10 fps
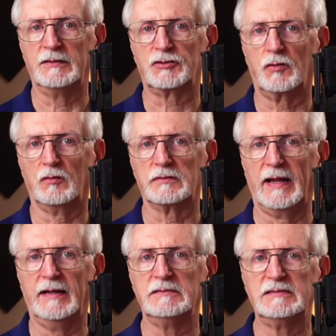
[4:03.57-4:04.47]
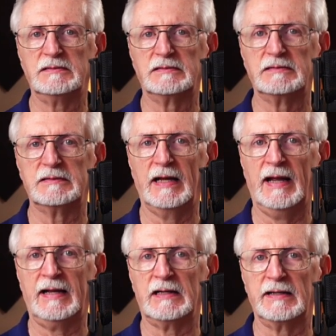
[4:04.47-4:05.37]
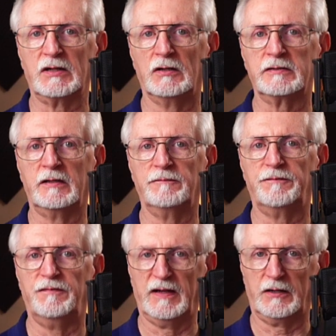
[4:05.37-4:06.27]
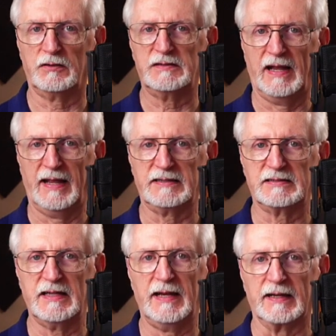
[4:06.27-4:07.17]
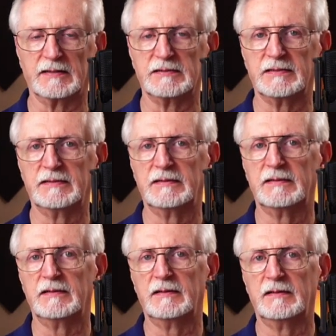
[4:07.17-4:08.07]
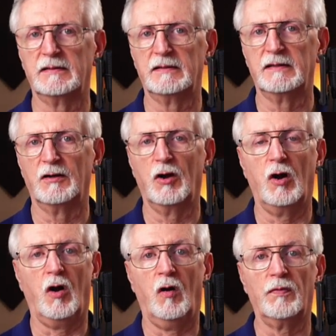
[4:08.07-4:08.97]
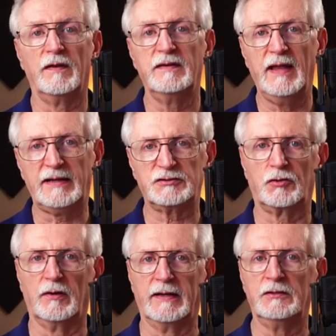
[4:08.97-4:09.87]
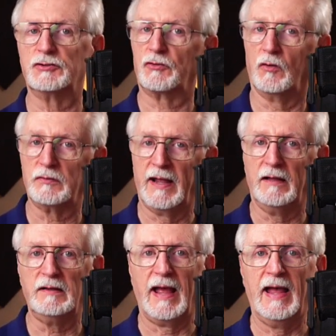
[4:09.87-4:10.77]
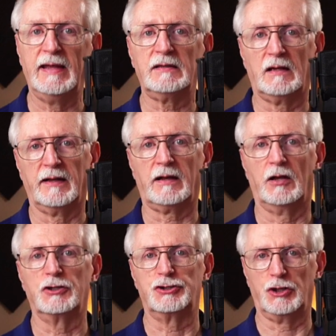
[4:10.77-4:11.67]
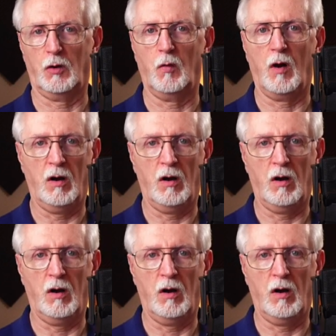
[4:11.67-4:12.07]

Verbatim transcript: then scroll down and click on Configure Tag Settings. On the next screen, scroll down and click Show